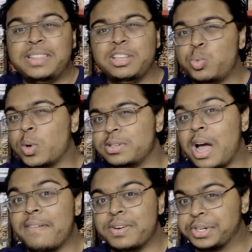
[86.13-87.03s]
this was
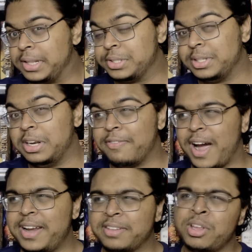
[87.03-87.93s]
not very clearly
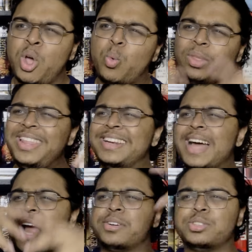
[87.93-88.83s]
defined as what the
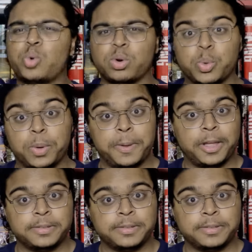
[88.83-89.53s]
entire story would be.